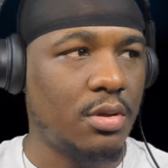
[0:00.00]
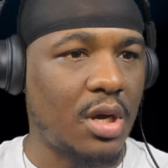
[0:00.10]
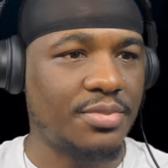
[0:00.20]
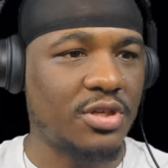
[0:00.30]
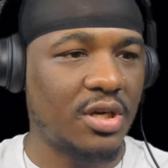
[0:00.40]

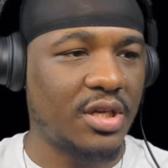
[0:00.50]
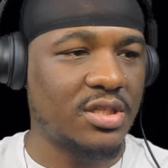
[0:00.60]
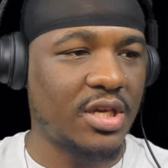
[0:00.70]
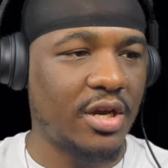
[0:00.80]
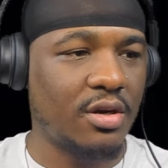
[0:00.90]
I'm starting to get
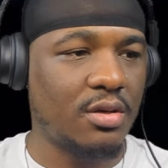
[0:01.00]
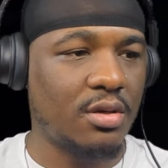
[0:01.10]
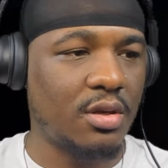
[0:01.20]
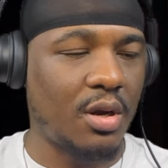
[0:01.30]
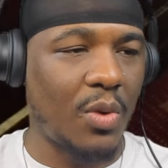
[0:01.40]
scared.
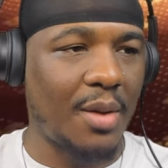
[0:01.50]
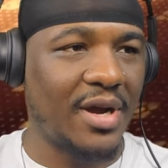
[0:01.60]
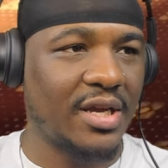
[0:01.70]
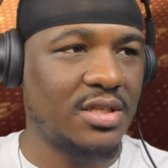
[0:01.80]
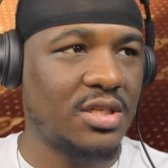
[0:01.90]
Why am
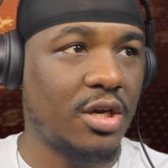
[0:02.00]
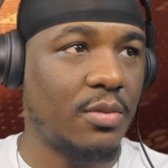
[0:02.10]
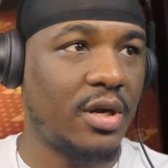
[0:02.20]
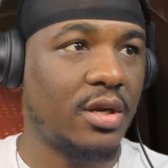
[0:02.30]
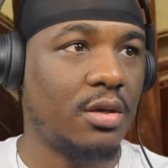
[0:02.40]
I getting
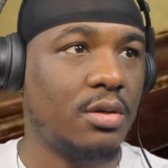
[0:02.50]
scared right now?